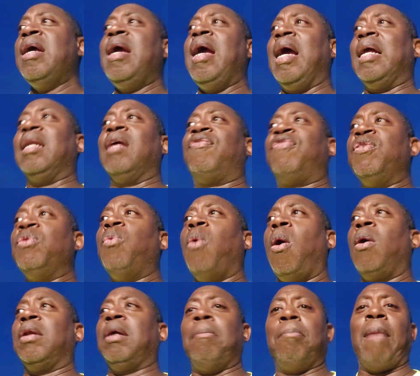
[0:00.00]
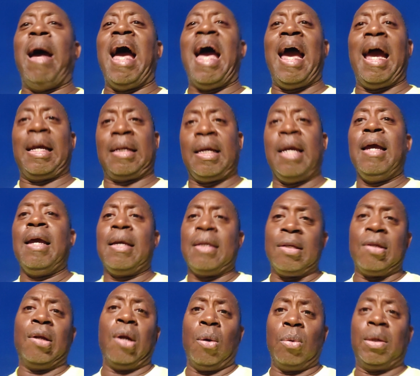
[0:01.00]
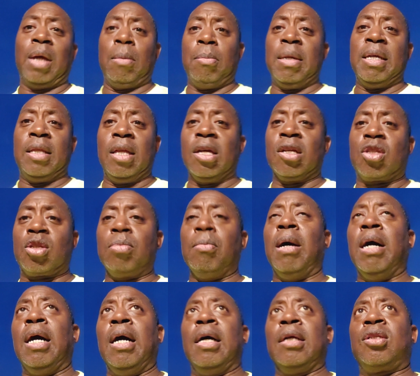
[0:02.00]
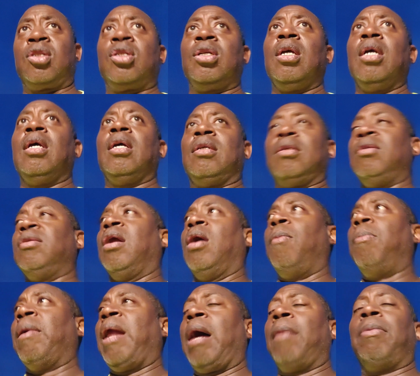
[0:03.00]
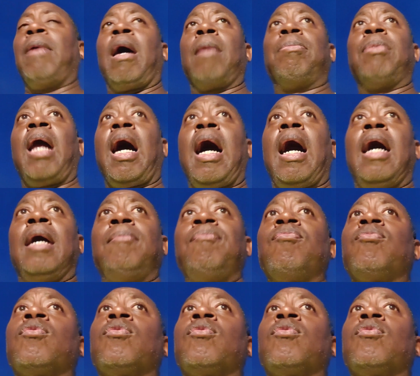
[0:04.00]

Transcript: And if you want it back, you know, give me this much, you know, blah, blah, blah.